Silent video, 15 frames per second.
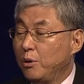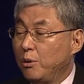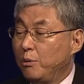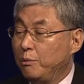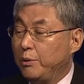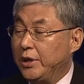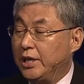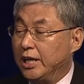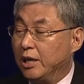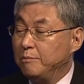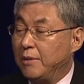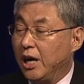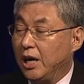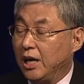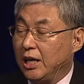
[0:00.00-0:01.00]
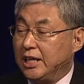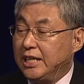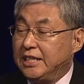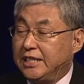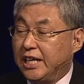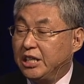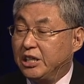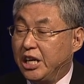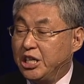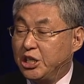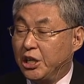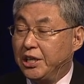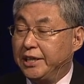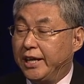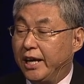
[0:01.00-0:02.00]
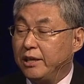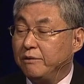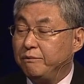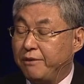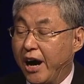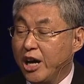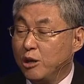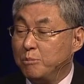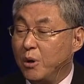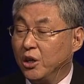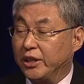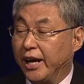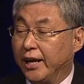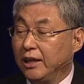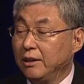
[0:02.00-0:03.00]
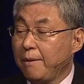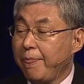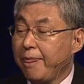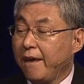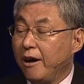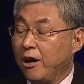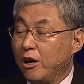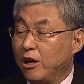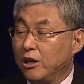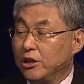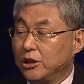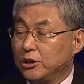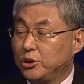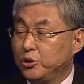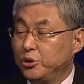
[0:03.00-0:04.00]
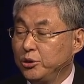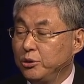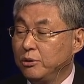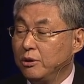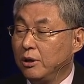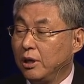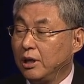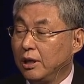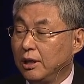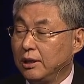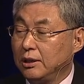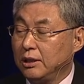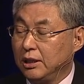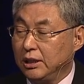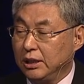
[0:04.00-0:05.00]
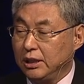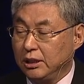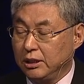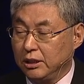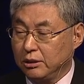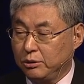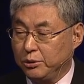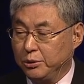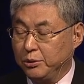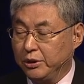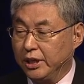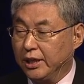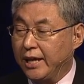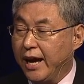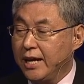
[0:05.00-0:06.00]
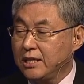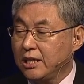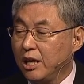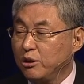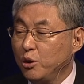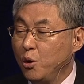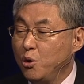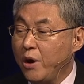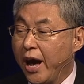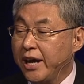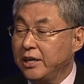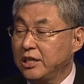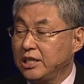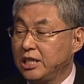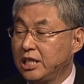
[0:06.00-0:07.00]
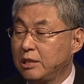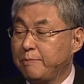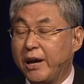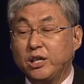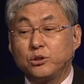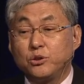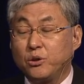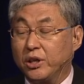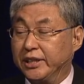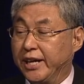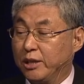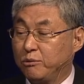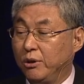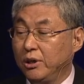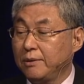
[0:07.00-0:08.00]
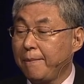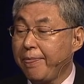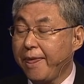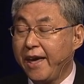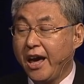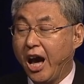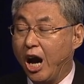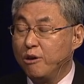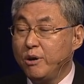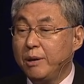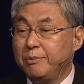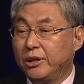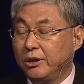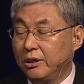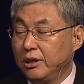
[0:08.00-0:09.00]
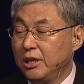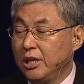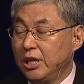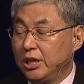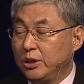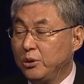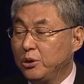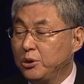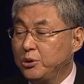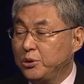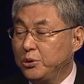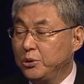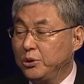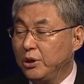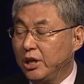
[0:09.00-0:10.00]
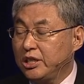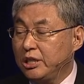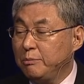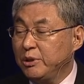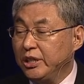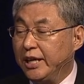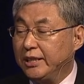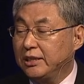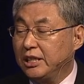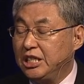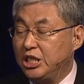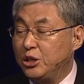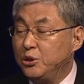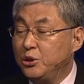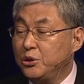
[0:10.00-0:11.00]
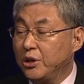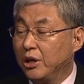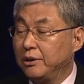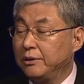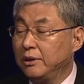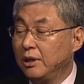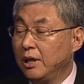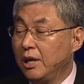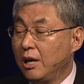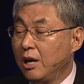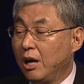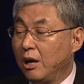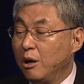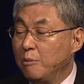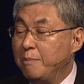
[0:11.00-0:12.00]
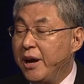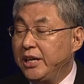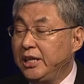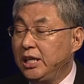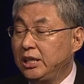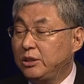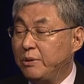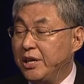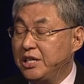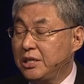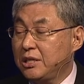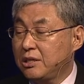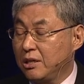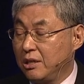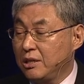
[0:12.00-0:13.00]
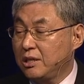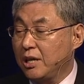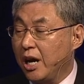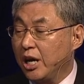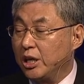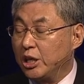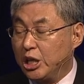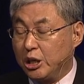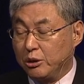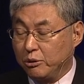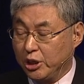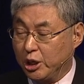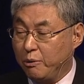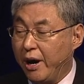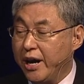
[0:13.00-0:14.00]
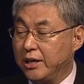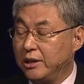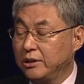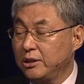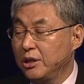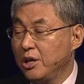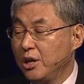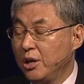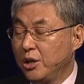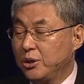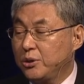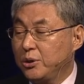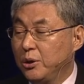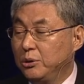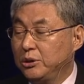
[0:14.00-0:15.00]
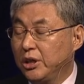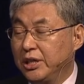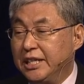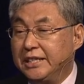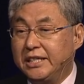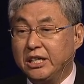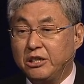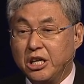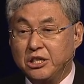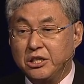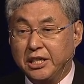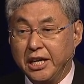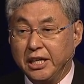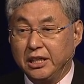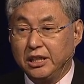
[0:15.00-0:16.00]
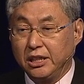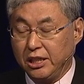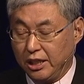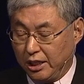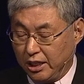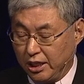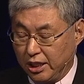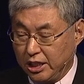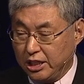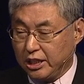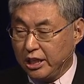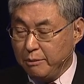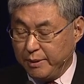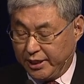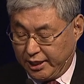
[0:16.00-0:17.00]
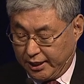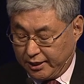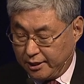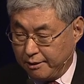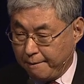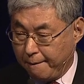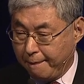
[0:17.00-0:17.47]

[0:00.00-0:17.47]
with integration and fire model to realize a low energy spike neural network. However, in order to simulate each neuron, many transistors are required, so the integration scale is limited.